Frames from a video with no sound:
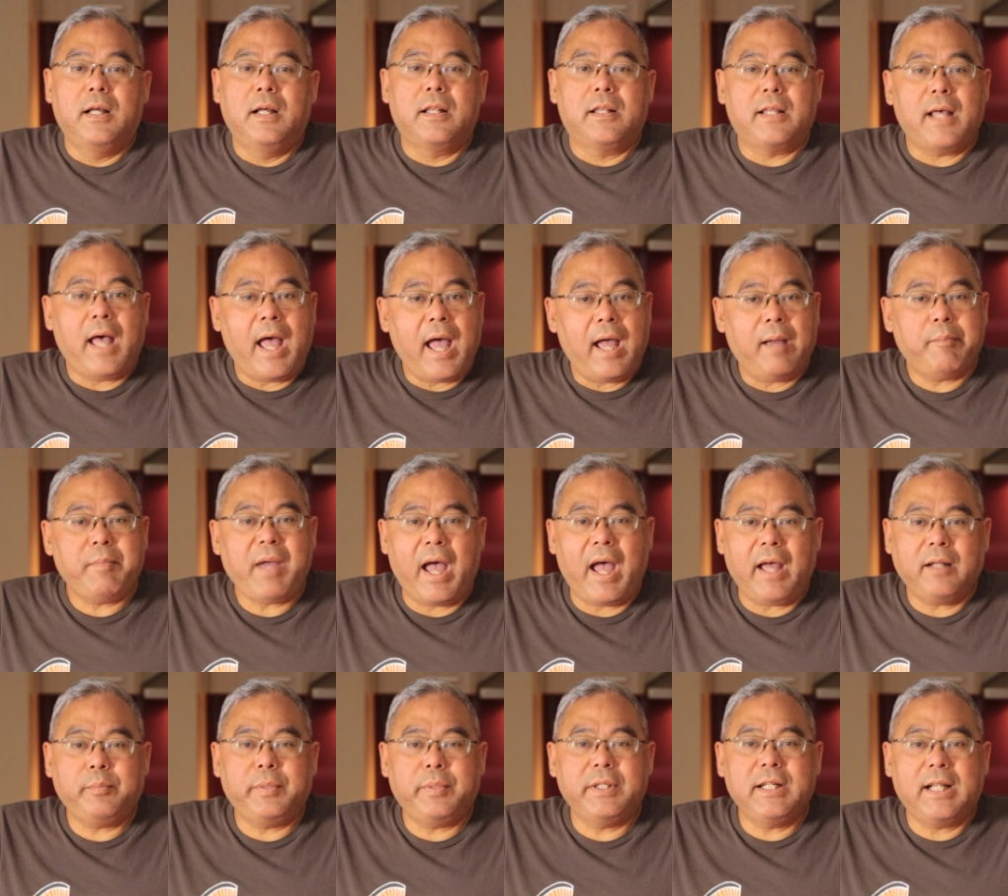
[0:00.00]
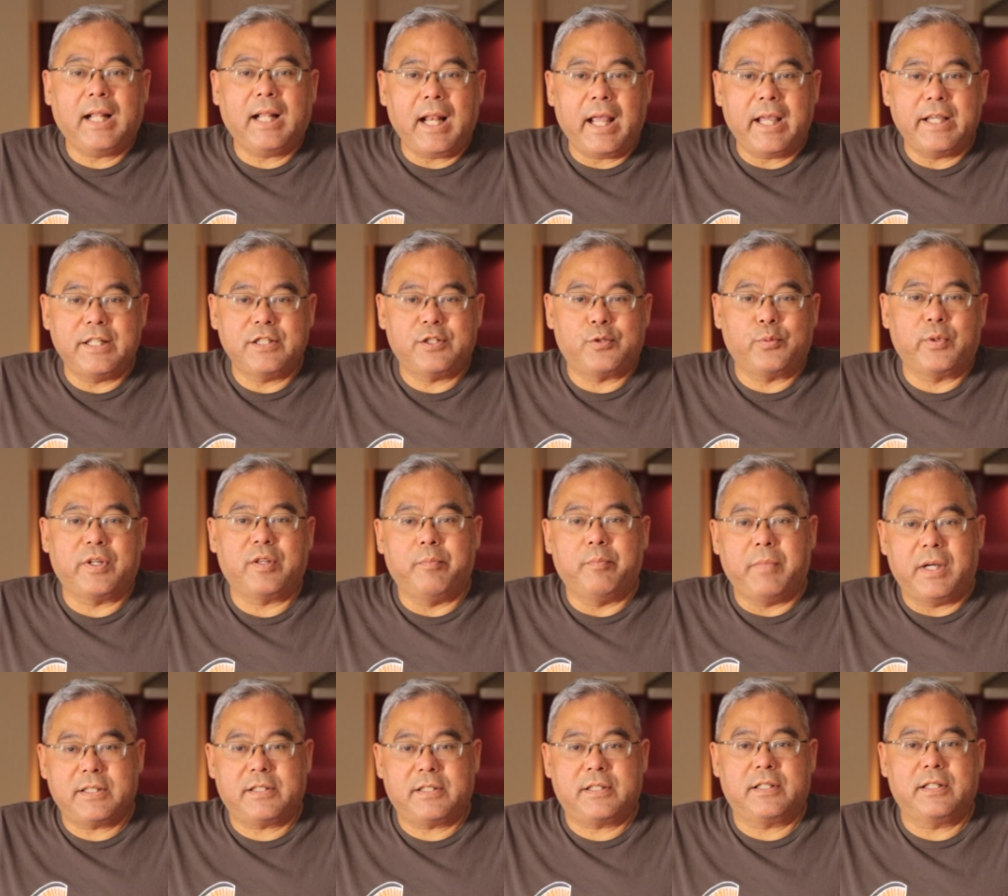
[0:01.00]
The ham had been glazed with
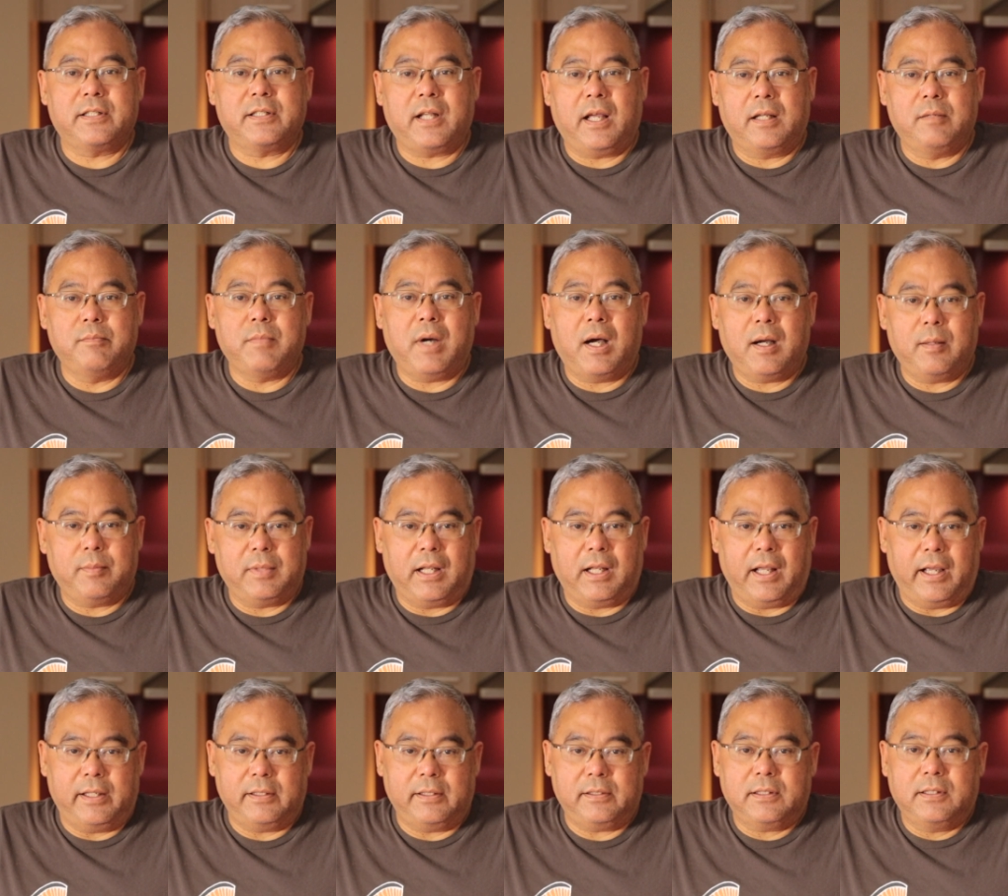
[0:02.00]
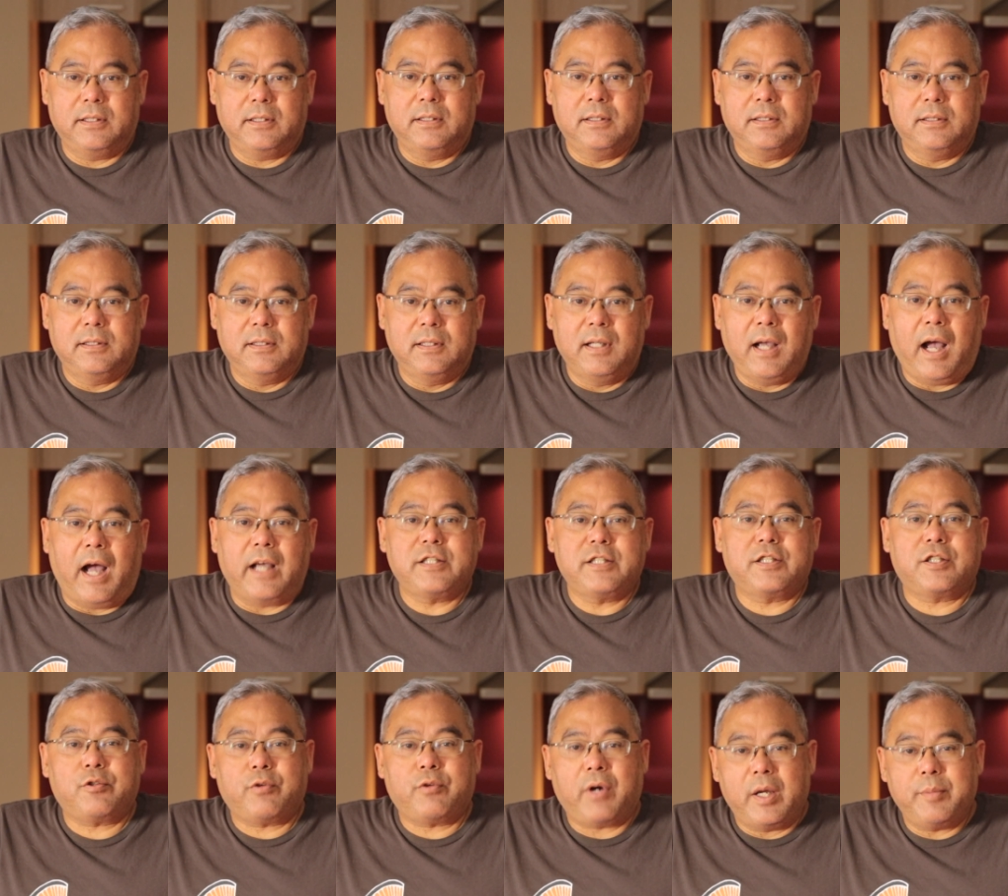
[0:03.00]
mustard and marmalade. I
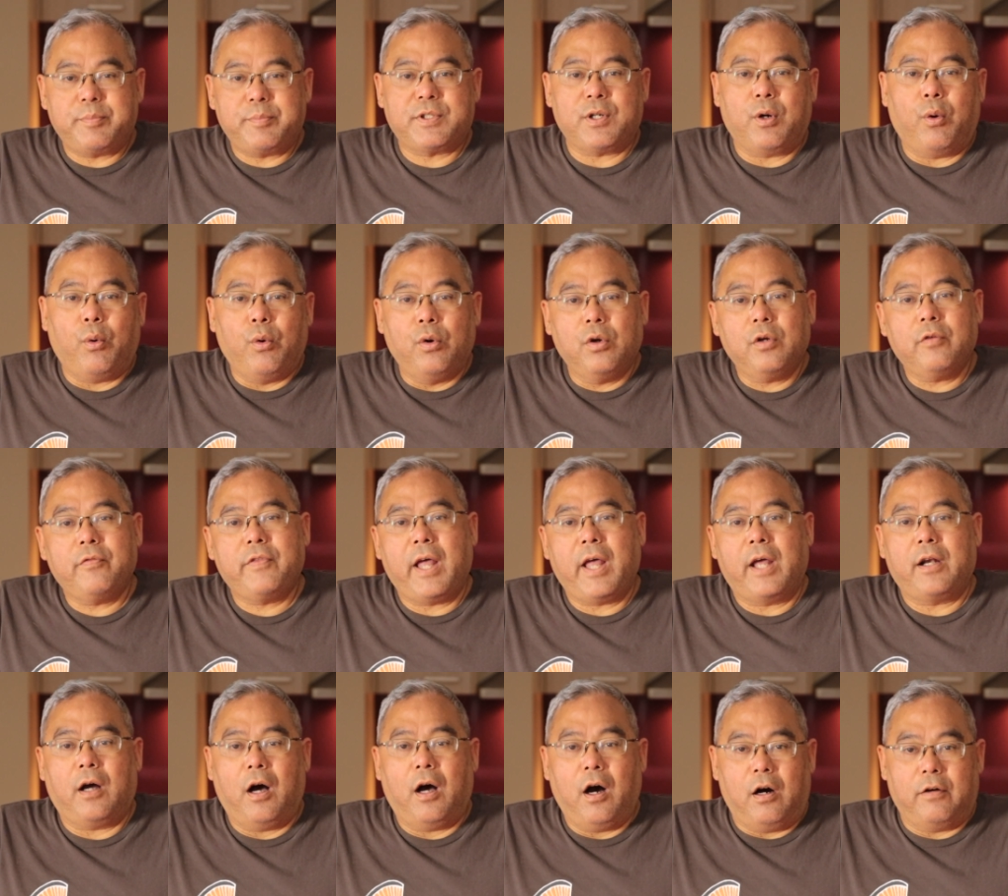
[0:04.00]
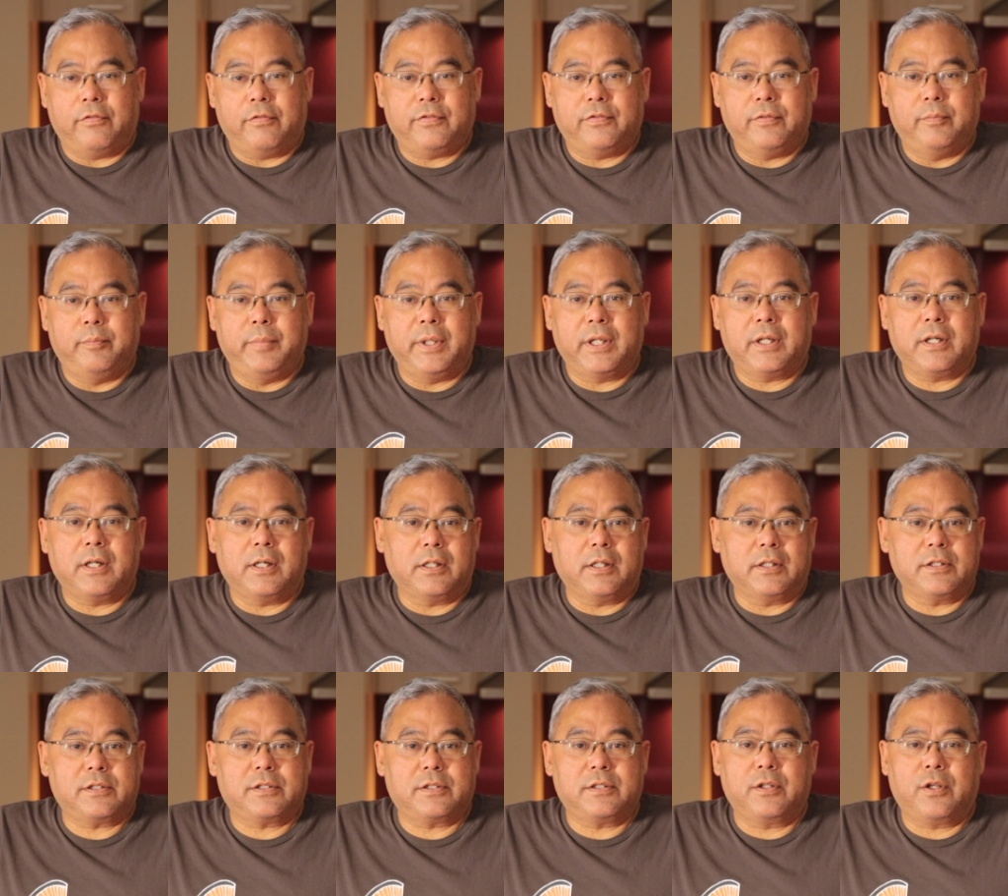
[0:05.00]
scraped all of that off
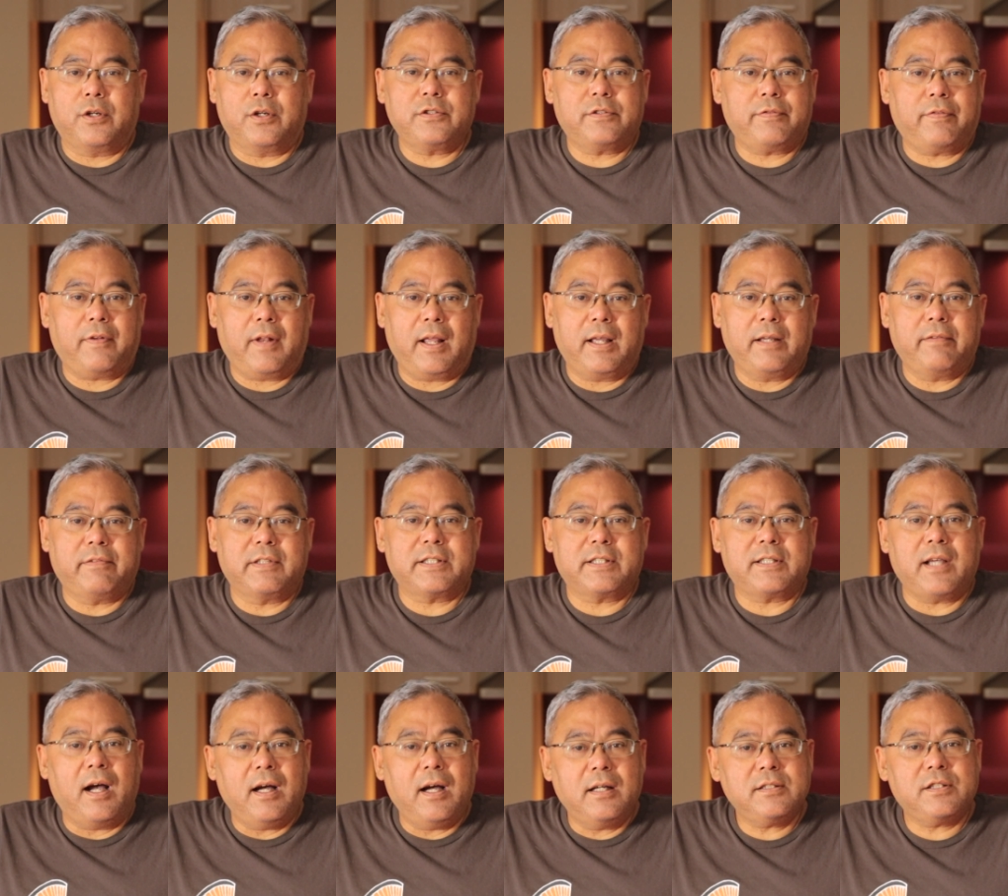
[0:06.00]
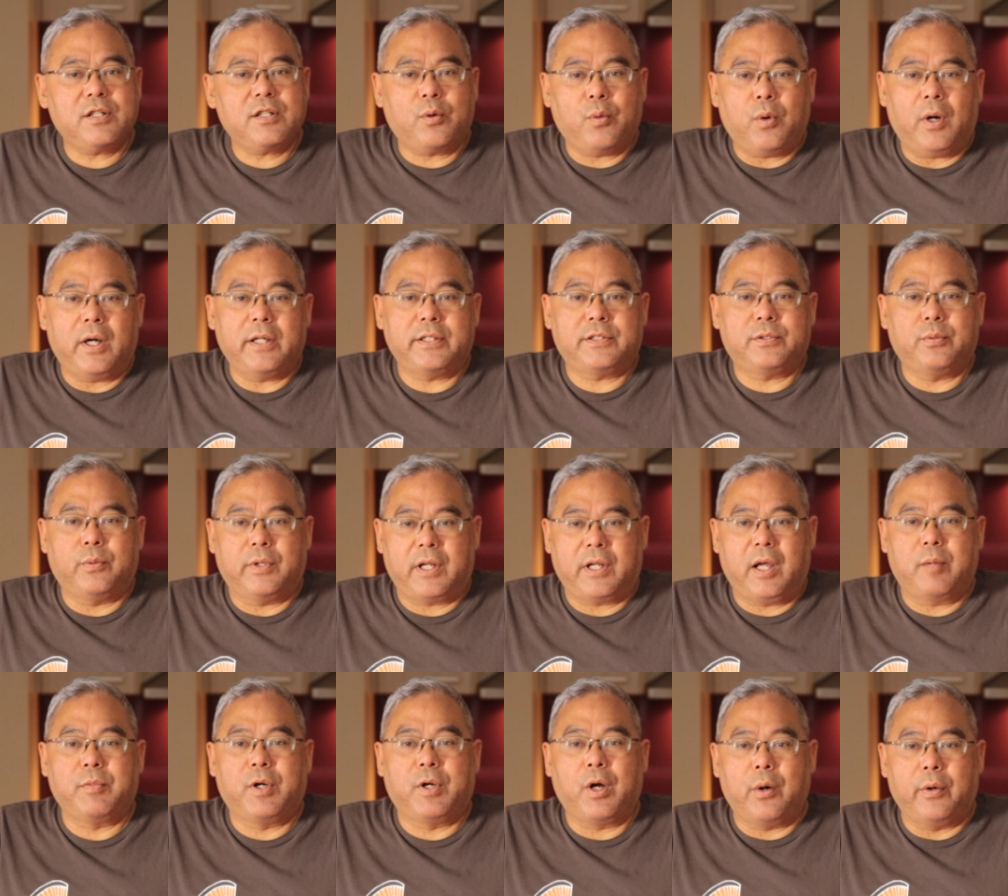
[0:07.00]
because those flavors aren't quite what
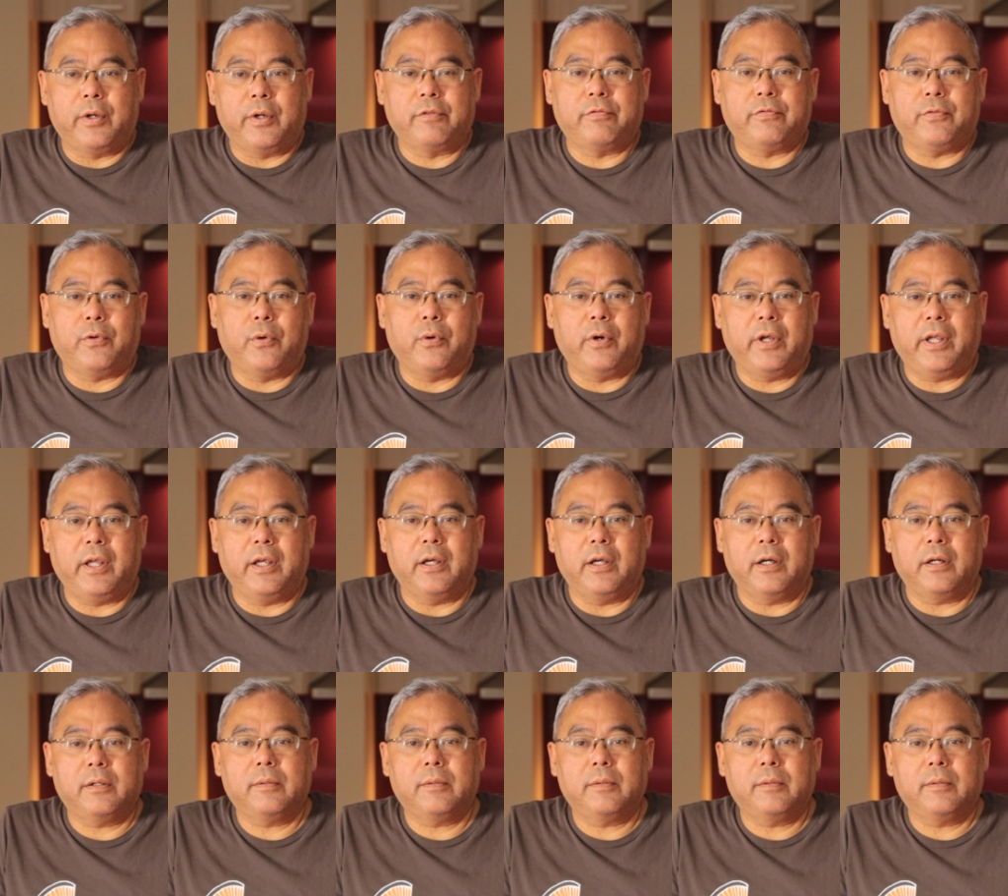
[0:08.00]
I'm going for here.